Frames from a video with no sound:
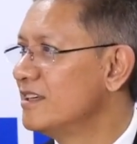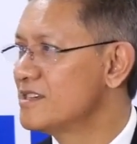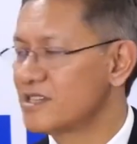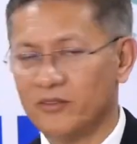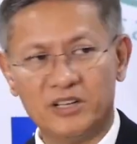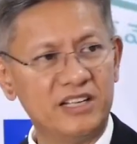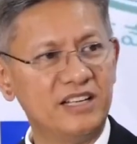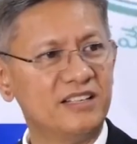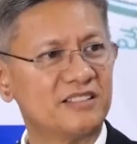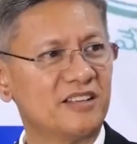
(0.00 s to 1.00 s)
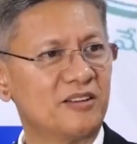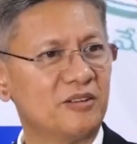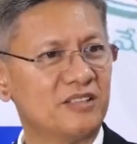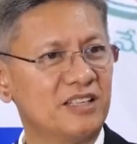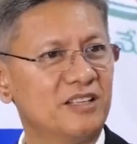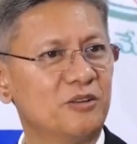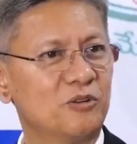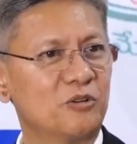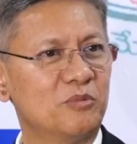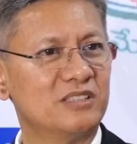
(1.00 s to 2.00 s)
17 years tarvata, ee
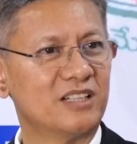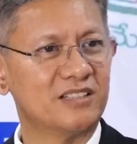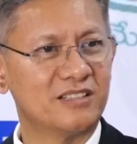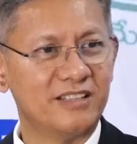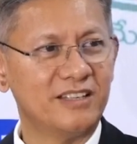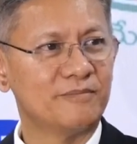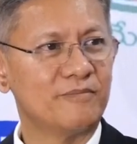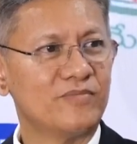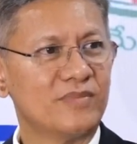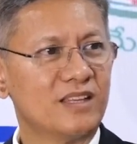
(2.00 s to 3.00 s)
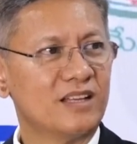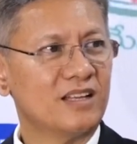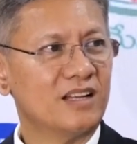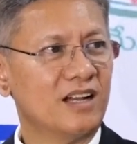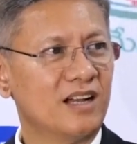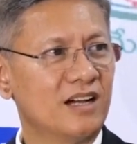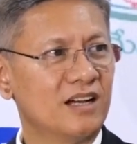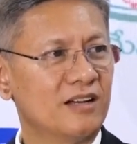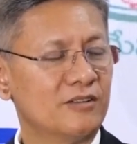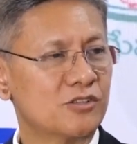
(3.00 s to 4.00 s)
recruitment jarutadi.
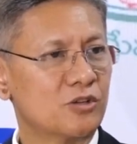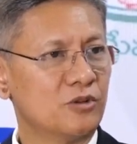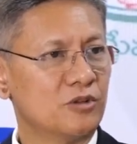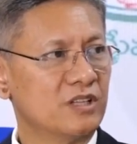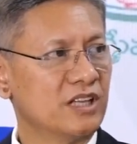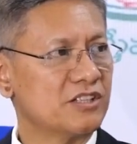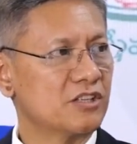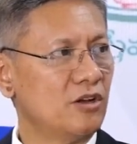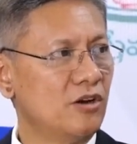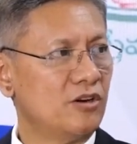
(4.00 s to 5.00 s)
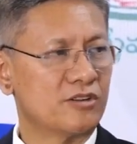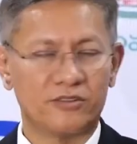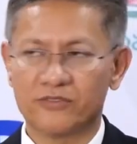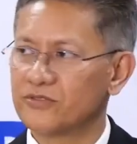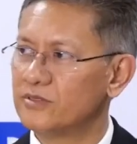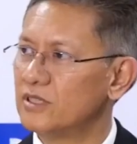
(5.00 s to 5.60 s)
So there is a lot of